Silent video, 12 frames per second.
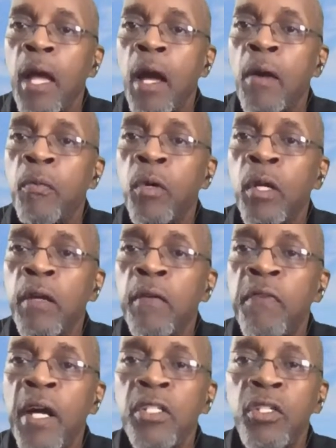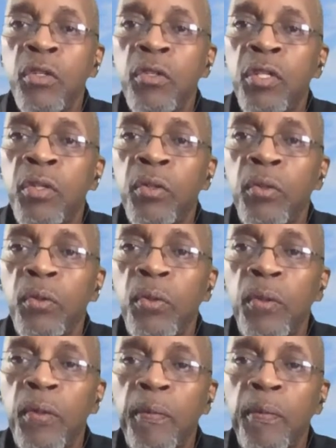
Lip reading: I want to invite you to